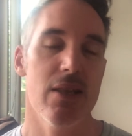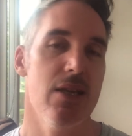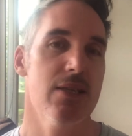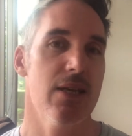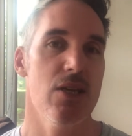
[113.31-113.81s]

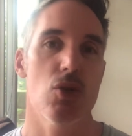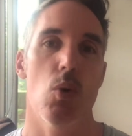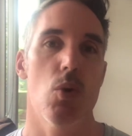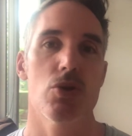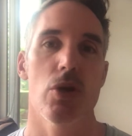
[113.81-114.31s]
these kids
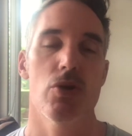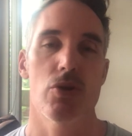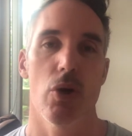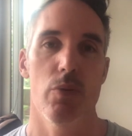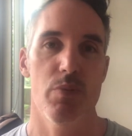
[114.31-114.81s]
also
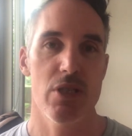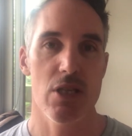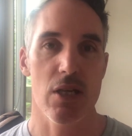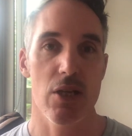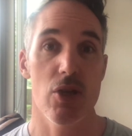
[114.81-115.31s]
don't
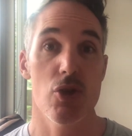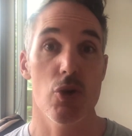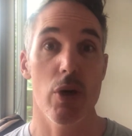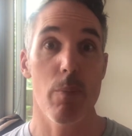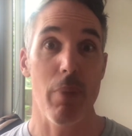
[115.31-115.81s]
particularly
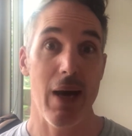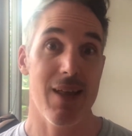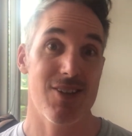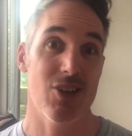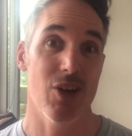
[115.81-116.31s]
enjoy
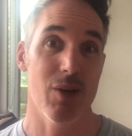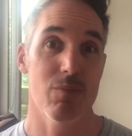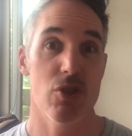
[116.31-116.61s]
bath time.